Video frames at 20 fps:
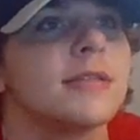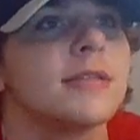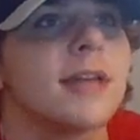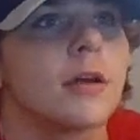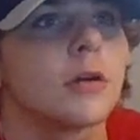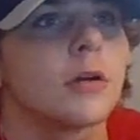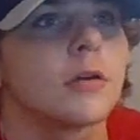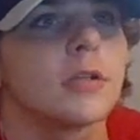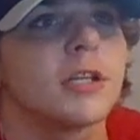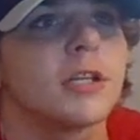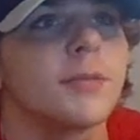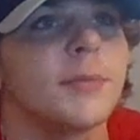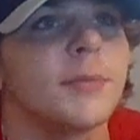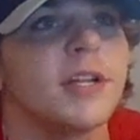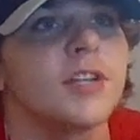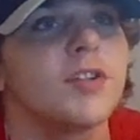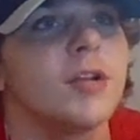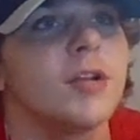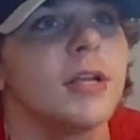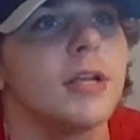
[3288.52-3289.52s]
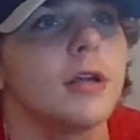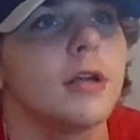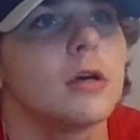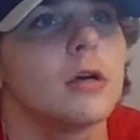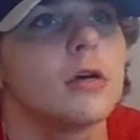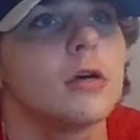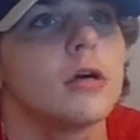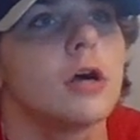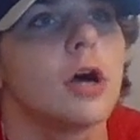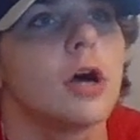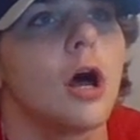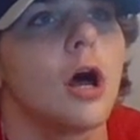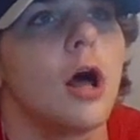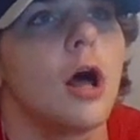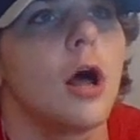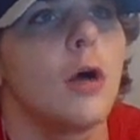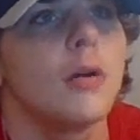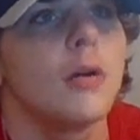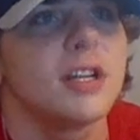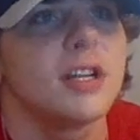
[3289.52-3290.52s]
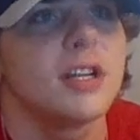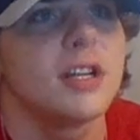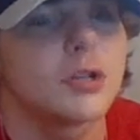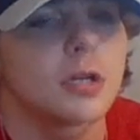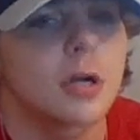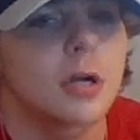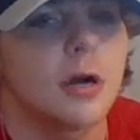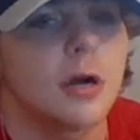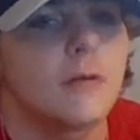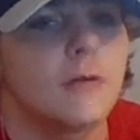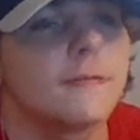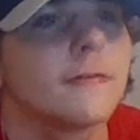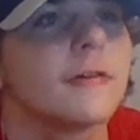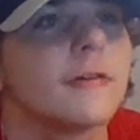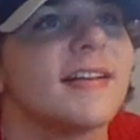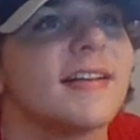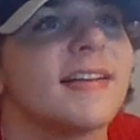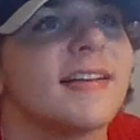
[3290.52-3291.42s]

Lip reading: center Dmitry Onichikov,